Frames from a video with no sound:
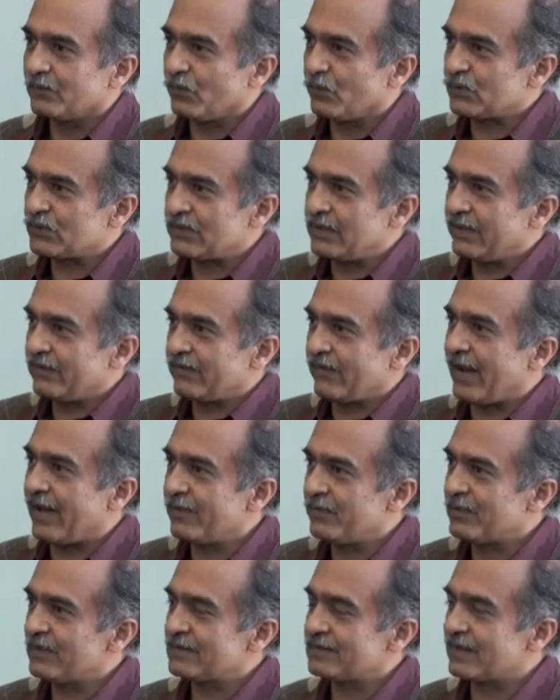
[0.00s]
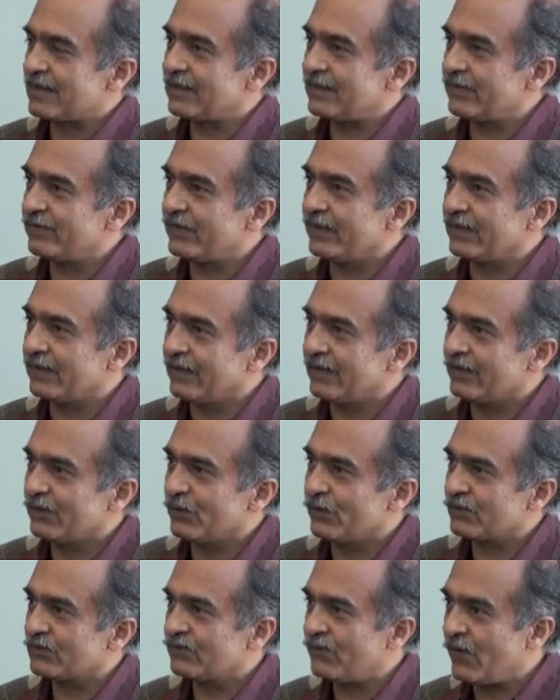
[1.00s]
mostly tribals are living
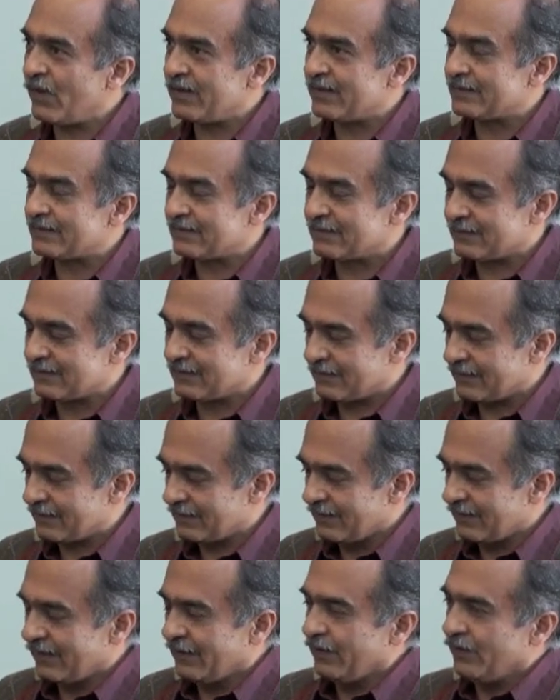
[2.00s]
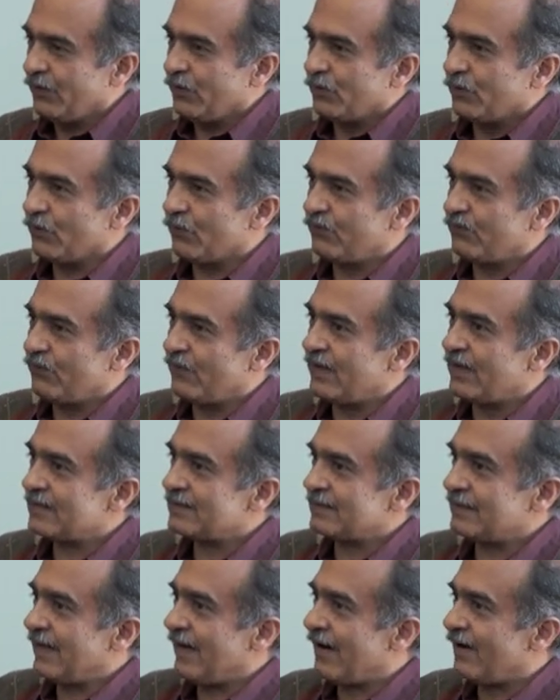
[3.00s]
in those forests, you
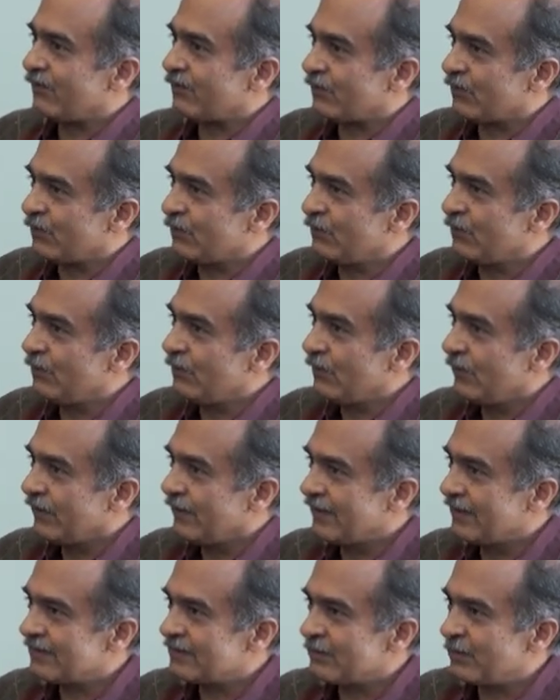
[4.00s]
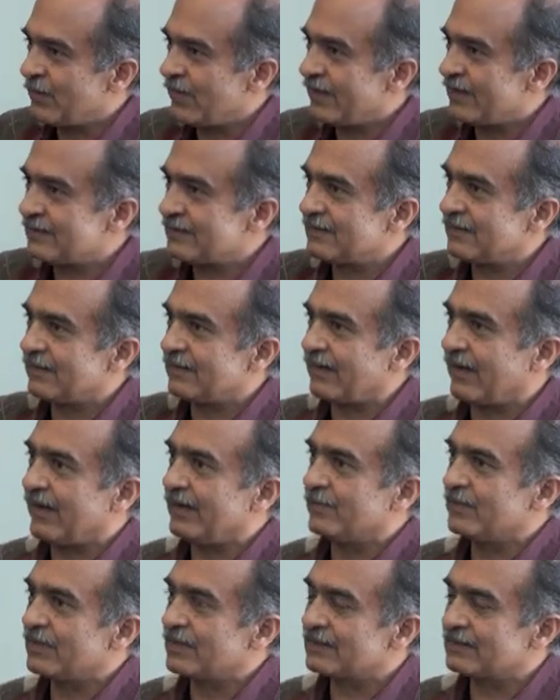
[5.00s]
first have to displace the
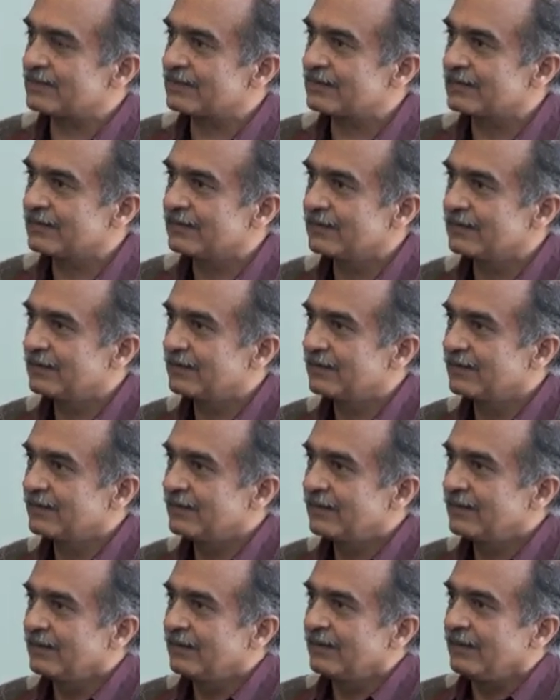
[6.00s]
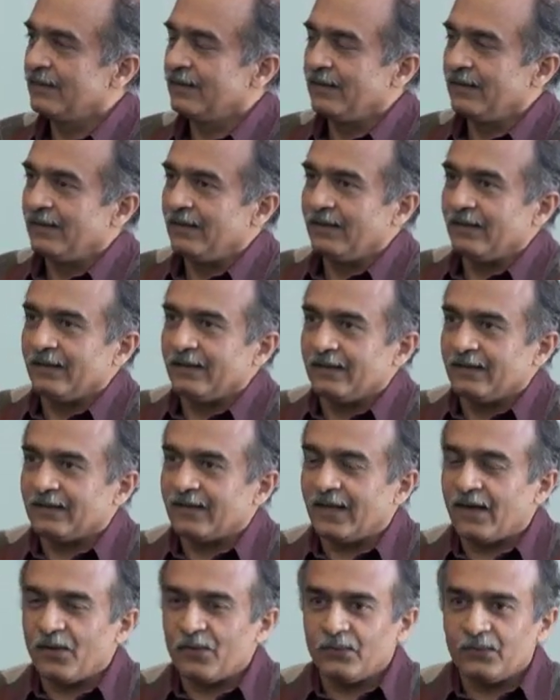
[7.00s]
tribals.
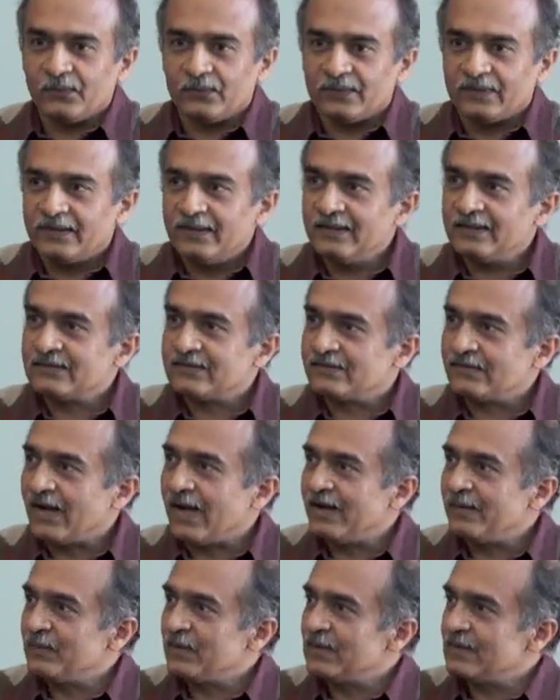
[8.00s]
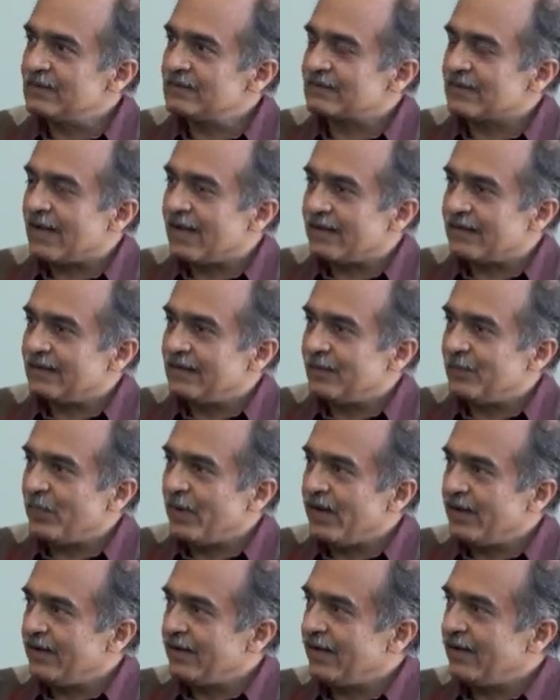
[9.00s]
Now, these tribals are
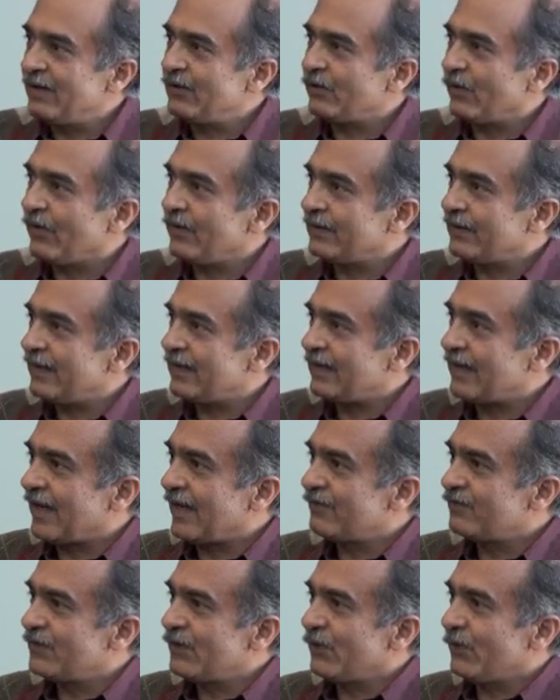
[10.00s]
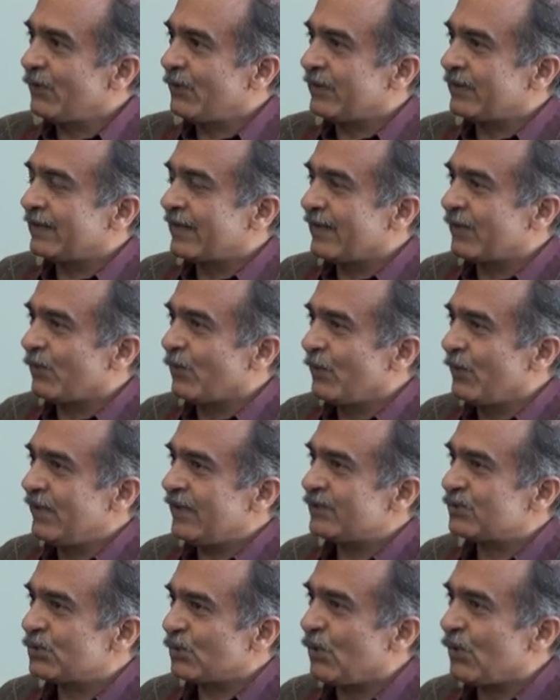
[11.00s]
dependent on their livelihood. Their
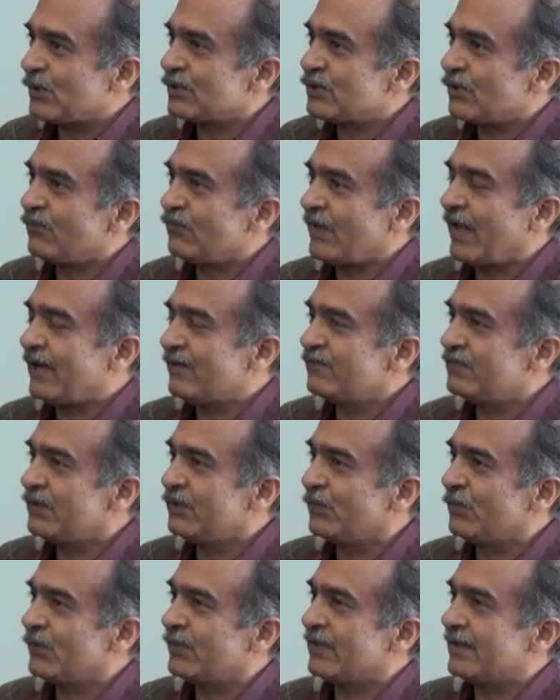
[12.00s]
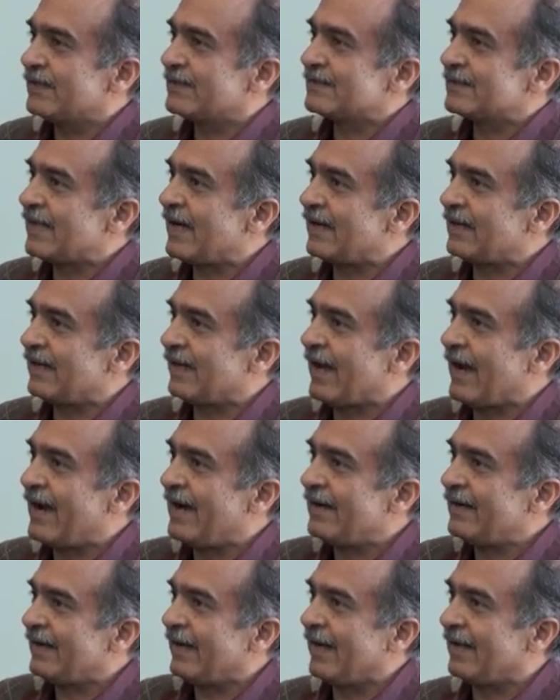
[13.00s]
only source of livelihood is that
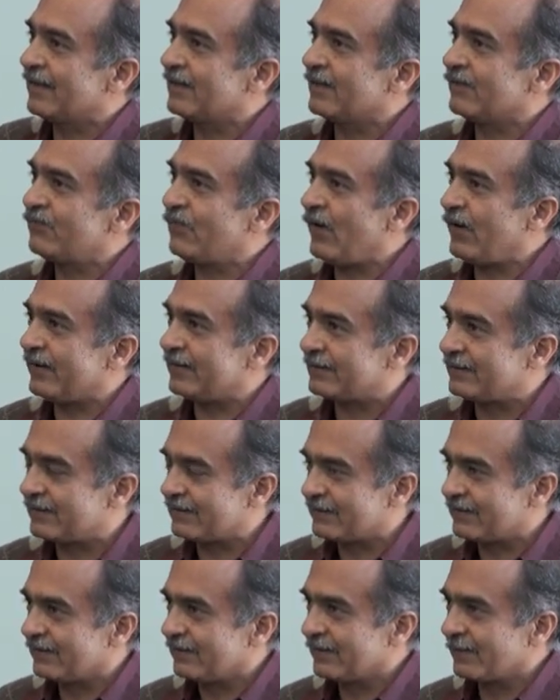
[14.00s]
land and the forest.